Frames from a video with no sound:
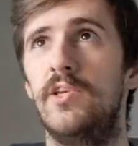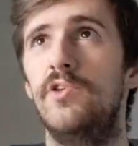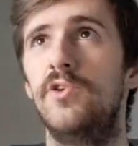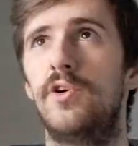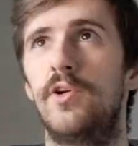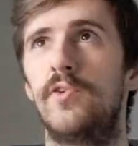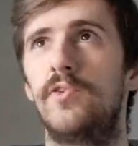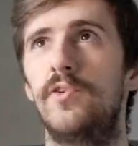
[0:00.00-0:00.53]
you
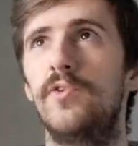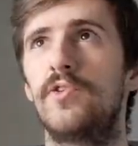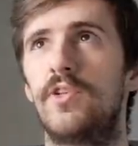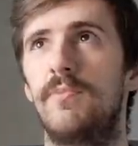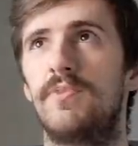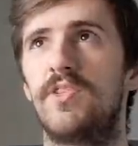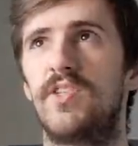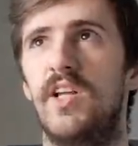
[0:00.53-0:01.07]
can do
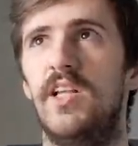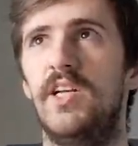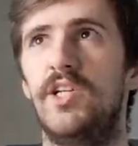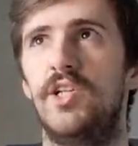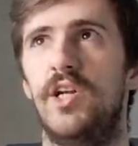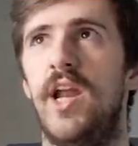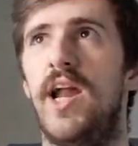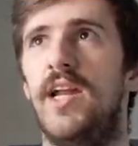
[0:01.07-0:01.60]
some silly
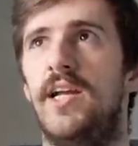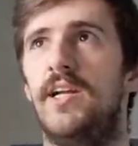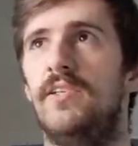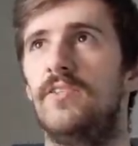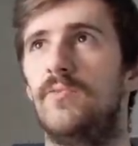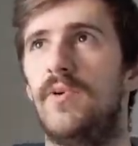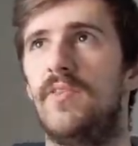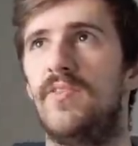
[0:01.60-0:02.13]

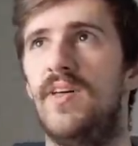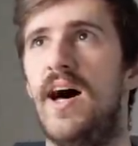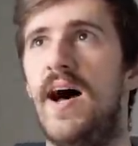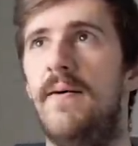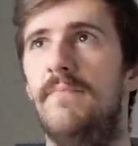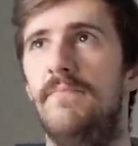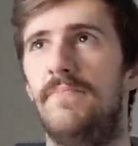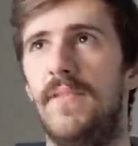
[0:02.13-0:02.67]
shenanigans with
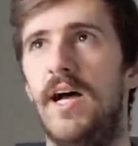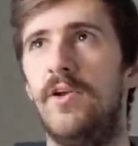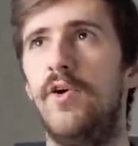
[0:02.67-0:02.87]
that. And